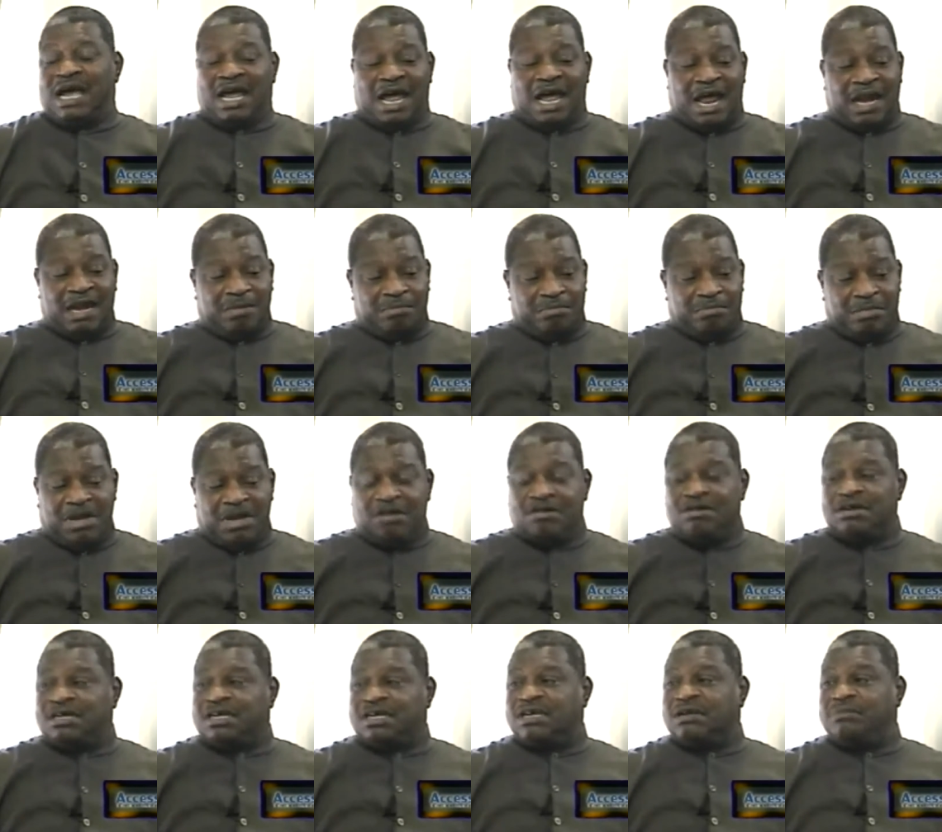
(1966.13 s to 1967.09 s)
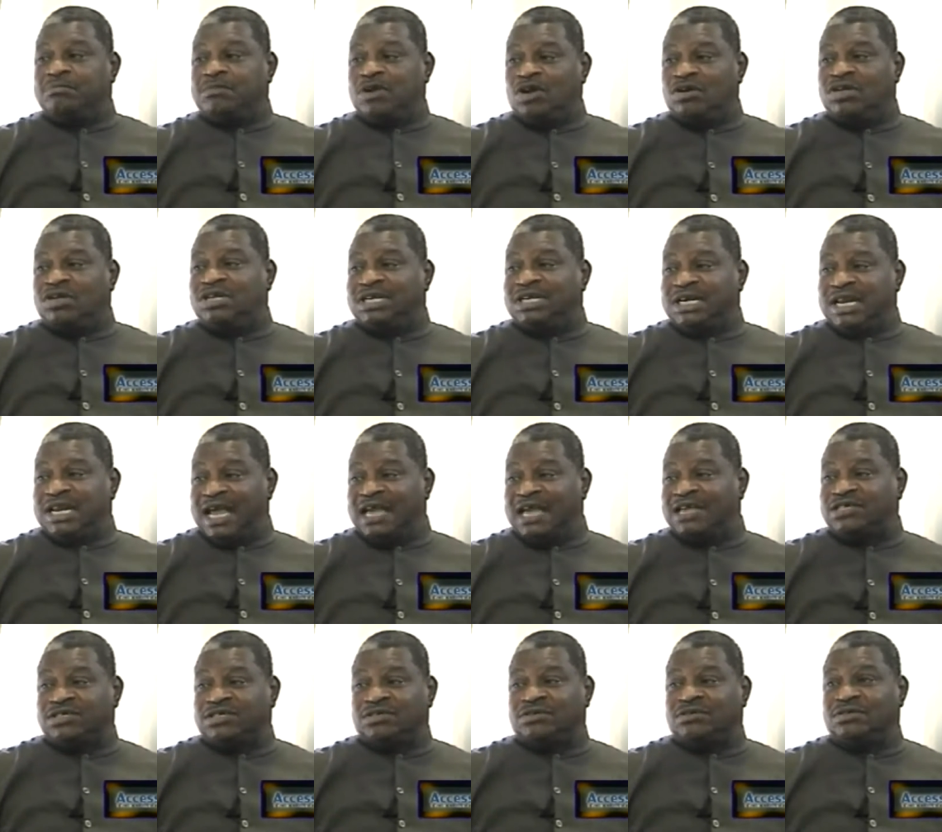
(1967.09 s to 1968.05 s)
an American
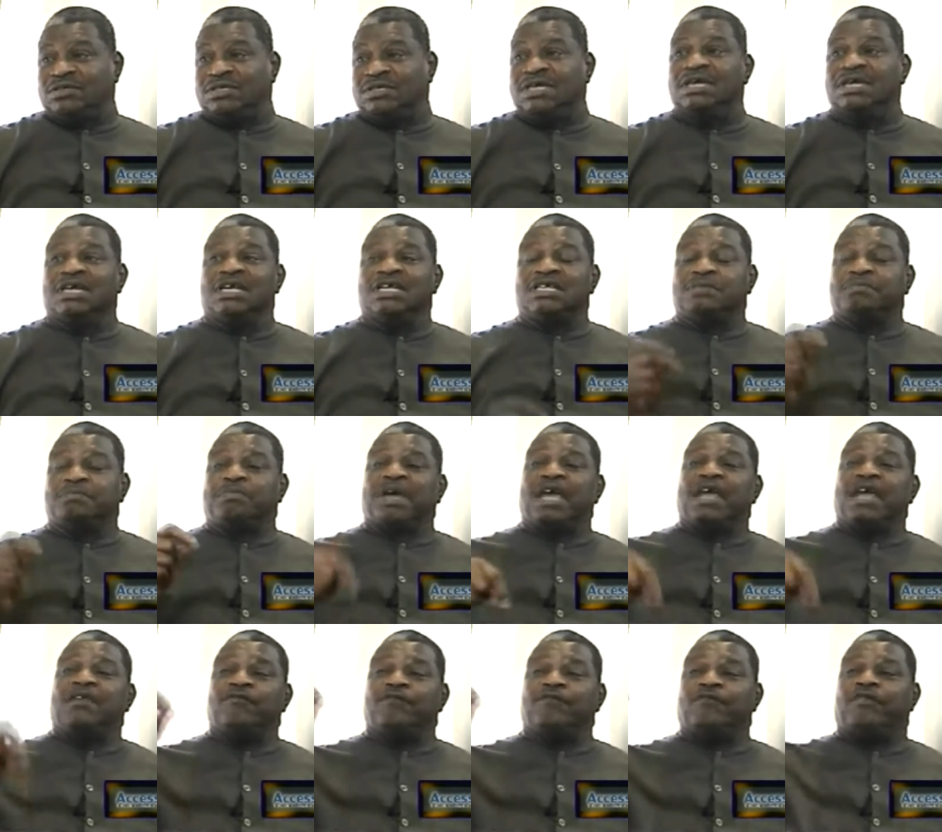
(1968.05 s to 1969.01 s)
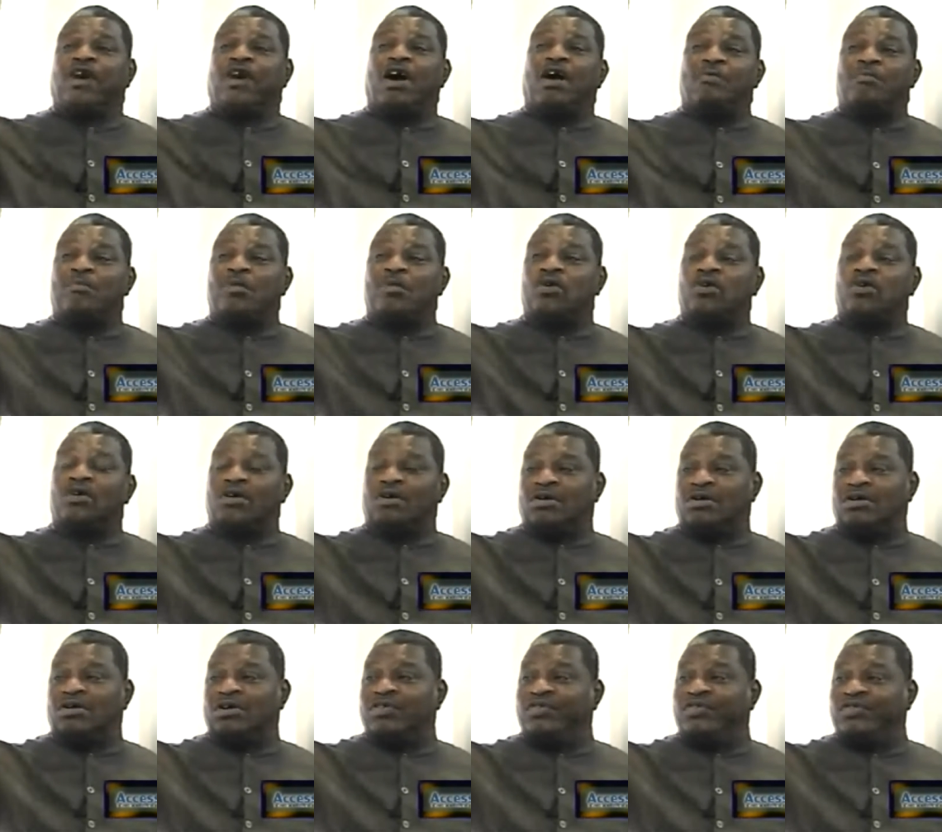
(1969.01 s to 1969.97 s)
multinational is paying far more
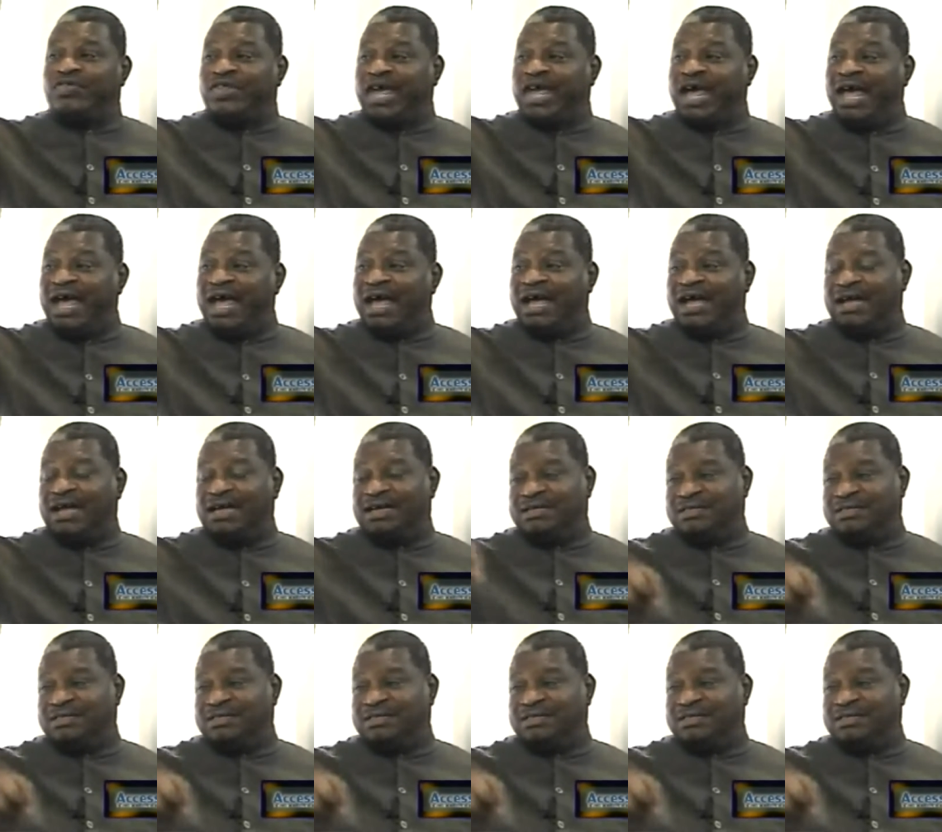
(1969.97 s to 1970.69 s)
there